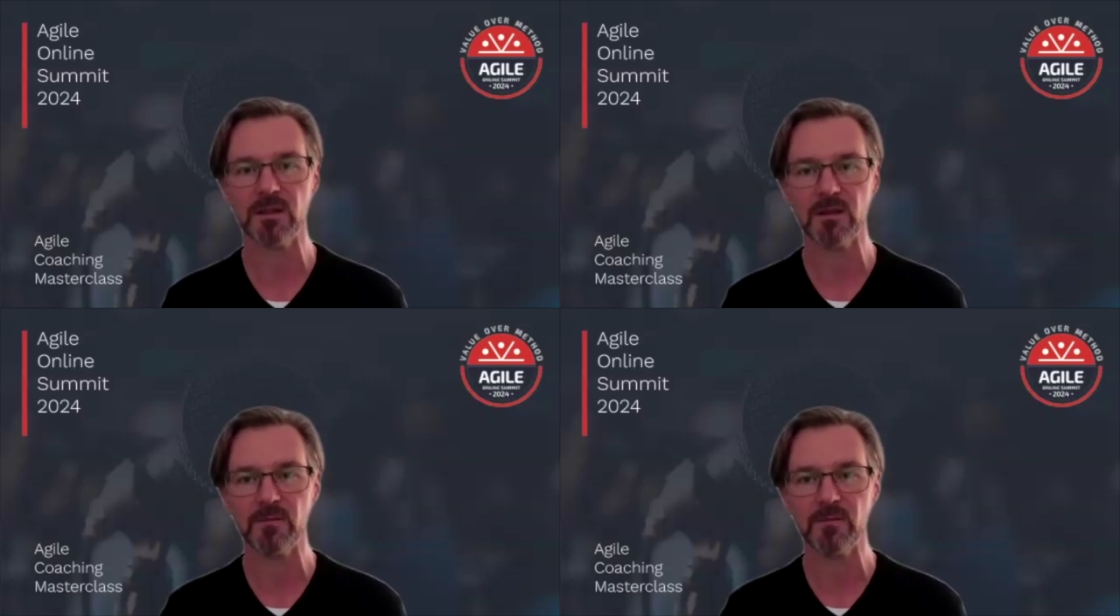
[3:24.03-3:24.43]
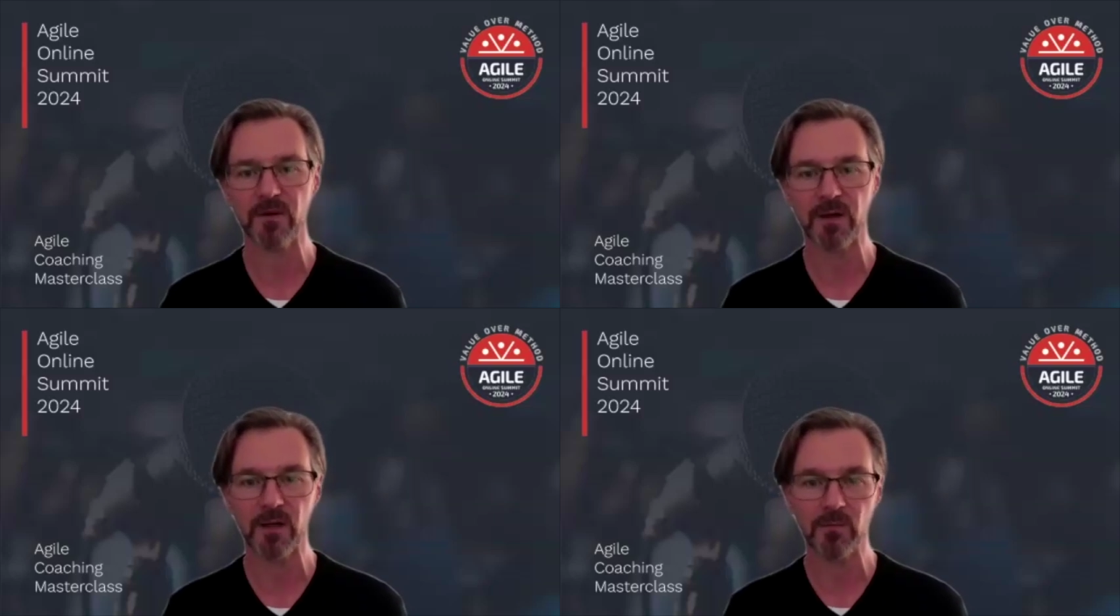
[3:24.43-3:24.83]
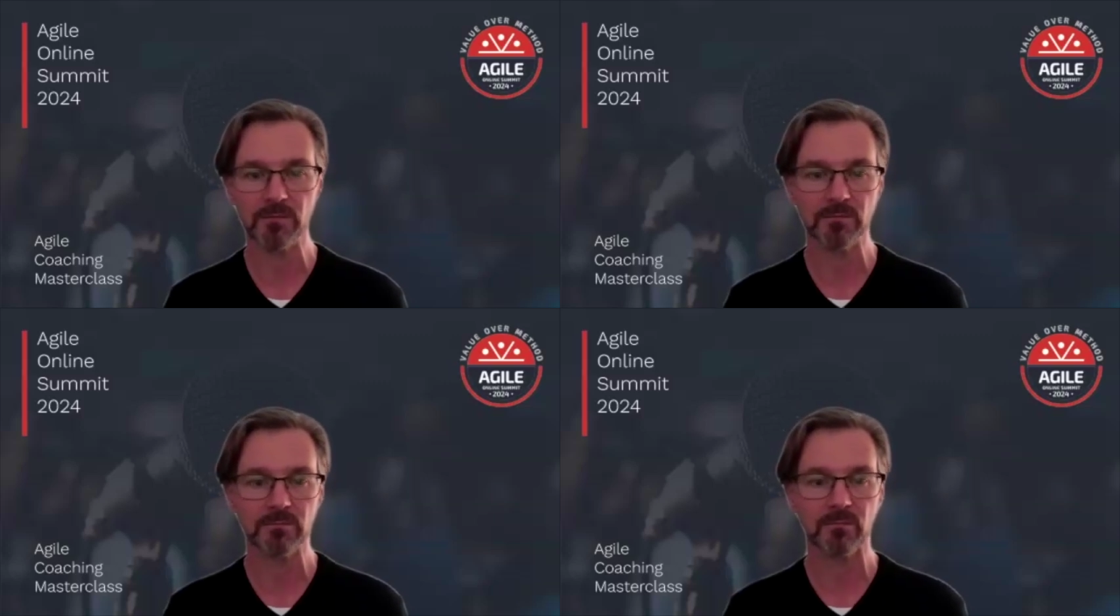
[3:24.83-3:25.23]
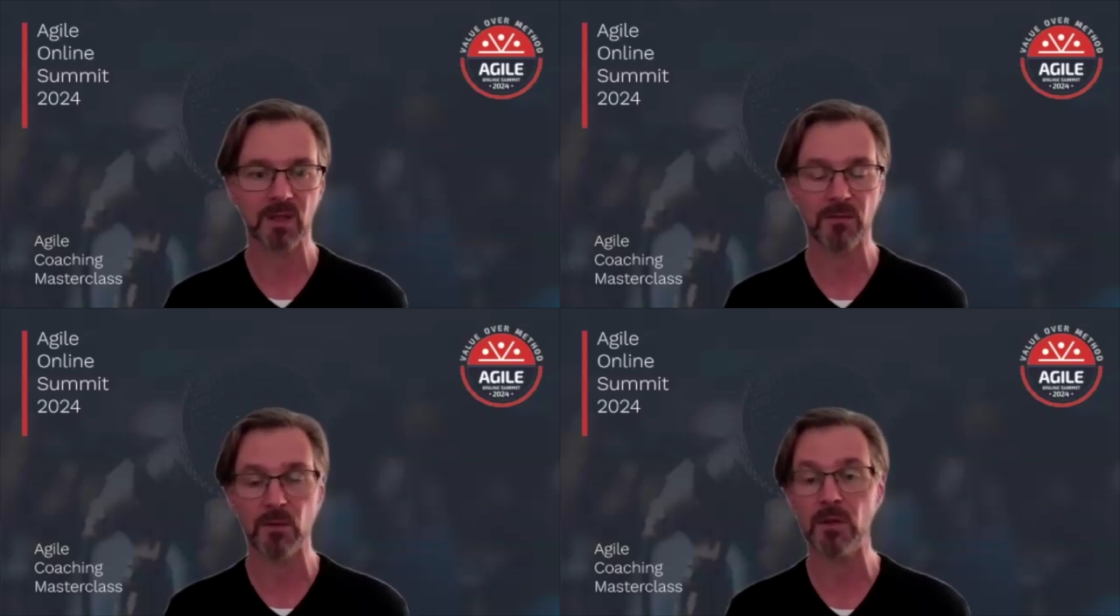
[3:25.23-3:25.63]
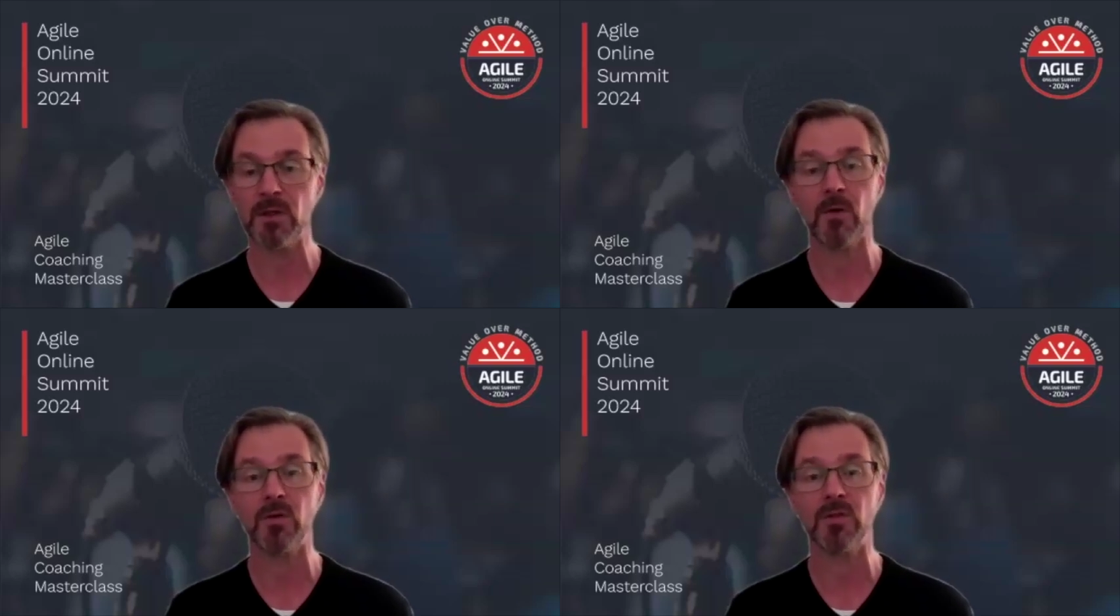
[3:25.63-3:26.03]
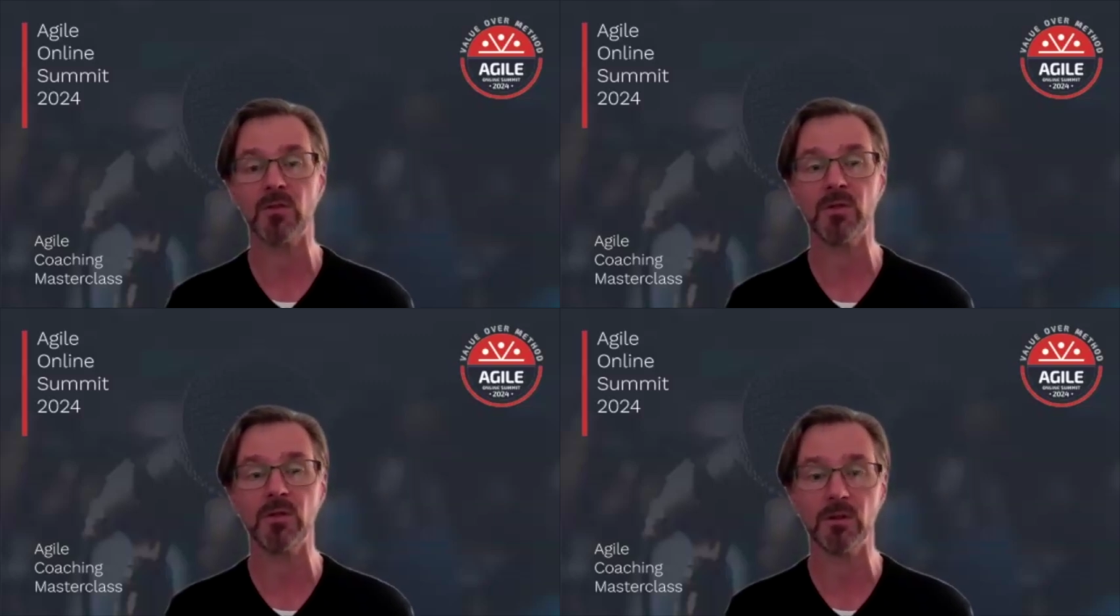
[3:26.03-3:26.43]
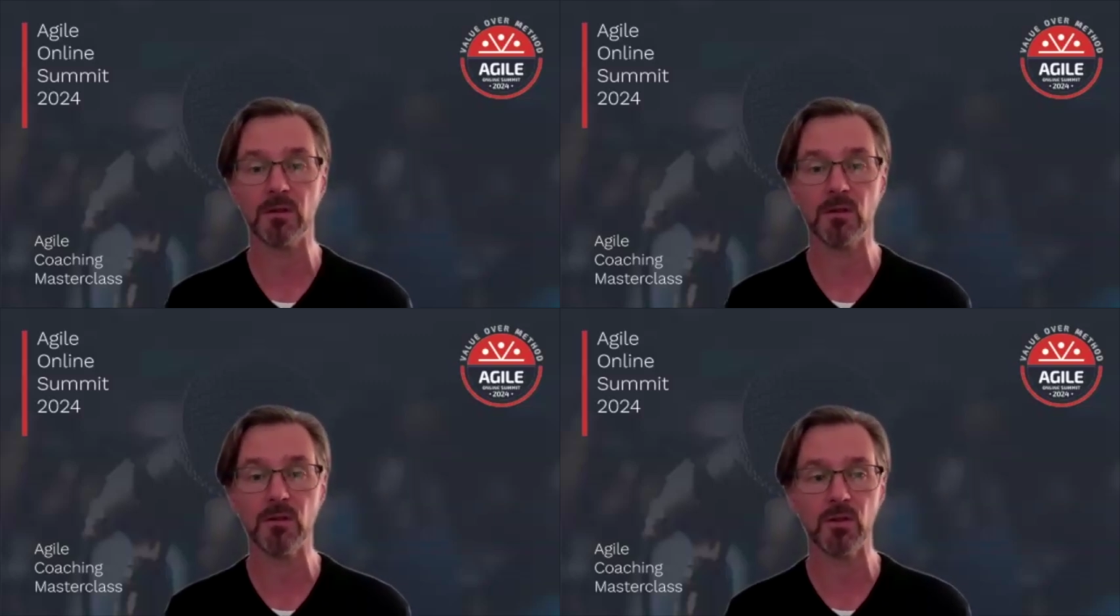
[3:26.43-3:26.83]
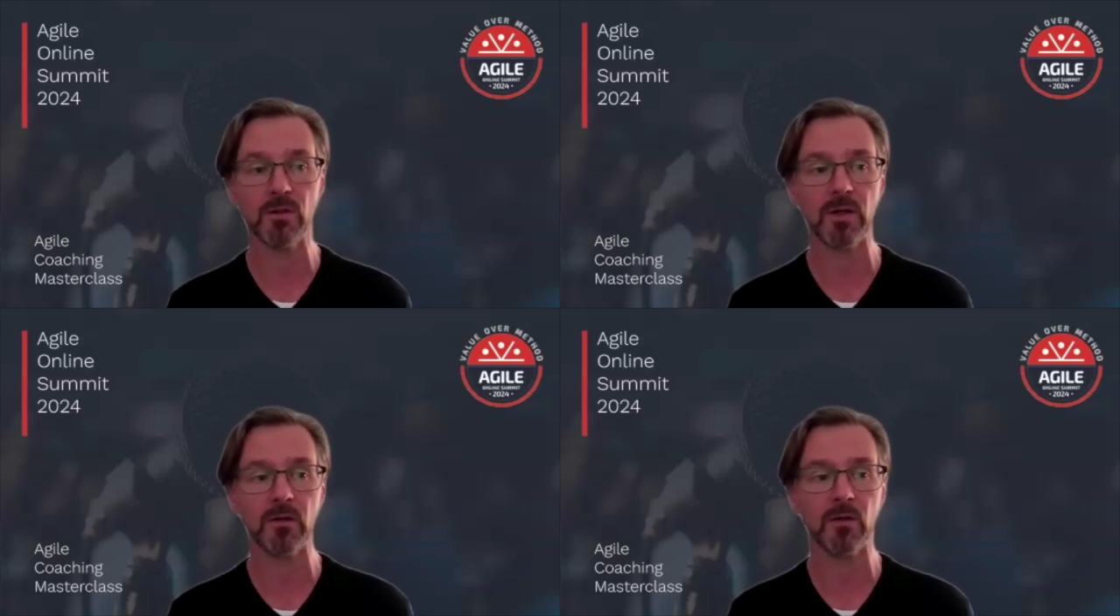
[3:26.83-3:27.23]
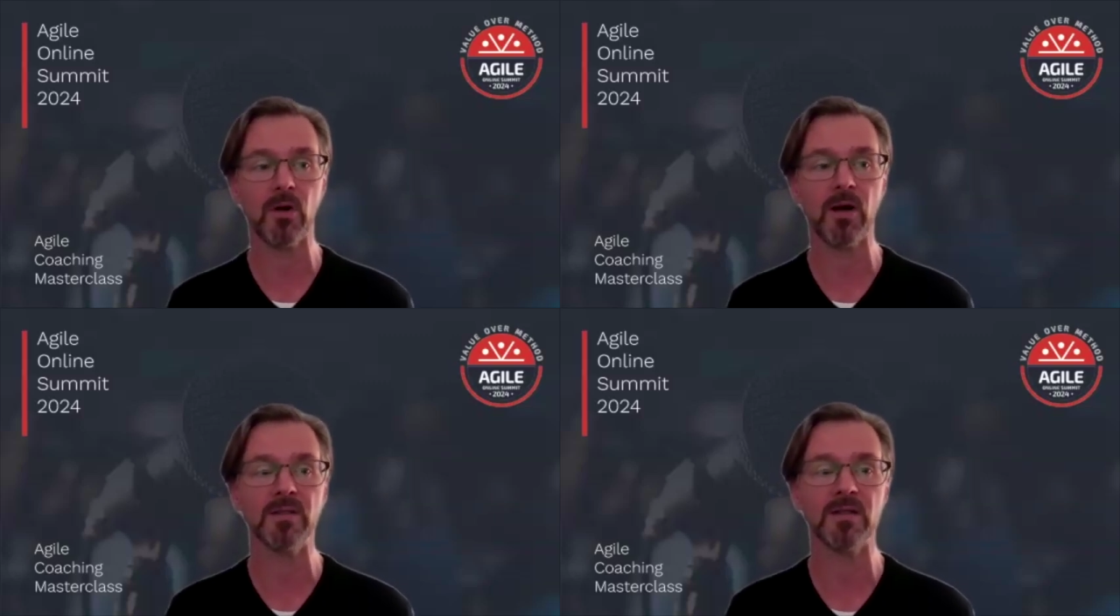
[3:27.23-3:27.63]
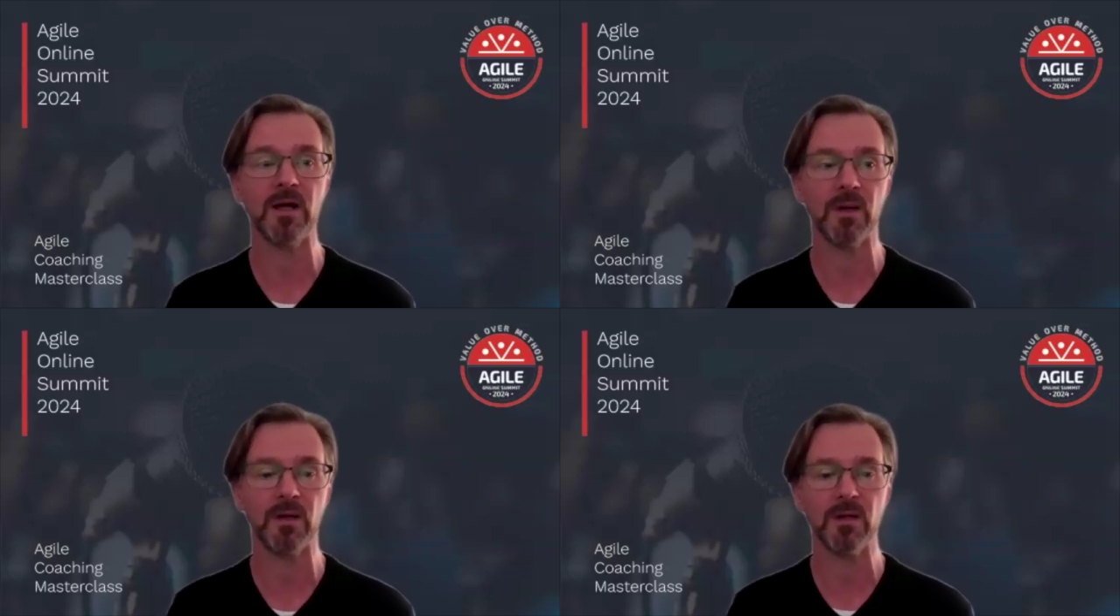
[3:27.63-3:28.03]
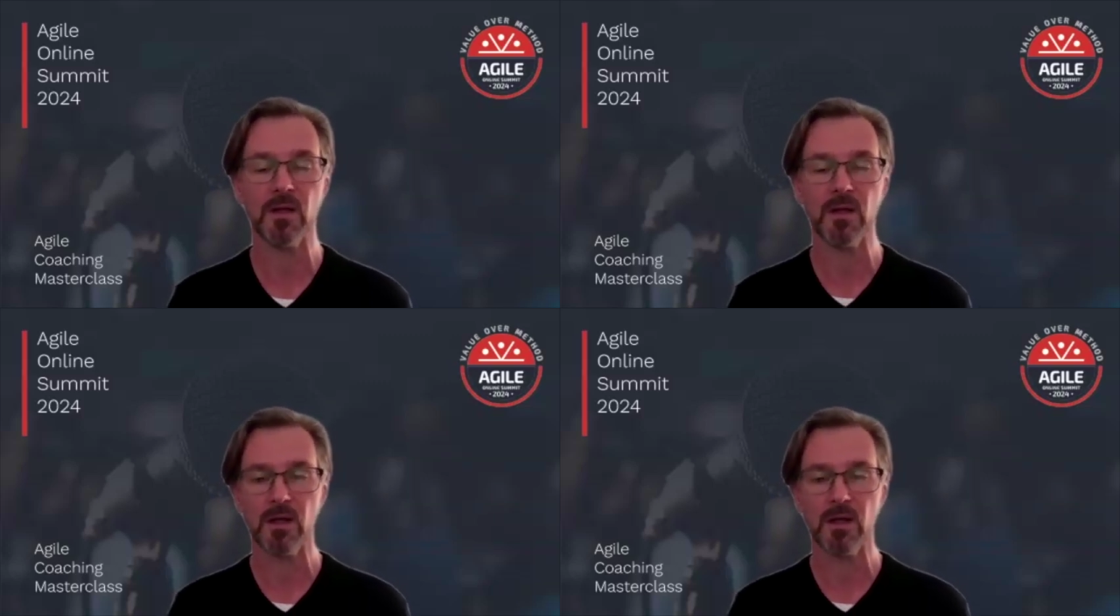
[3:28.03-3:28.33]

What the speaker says: if you encounter something new that requires that. But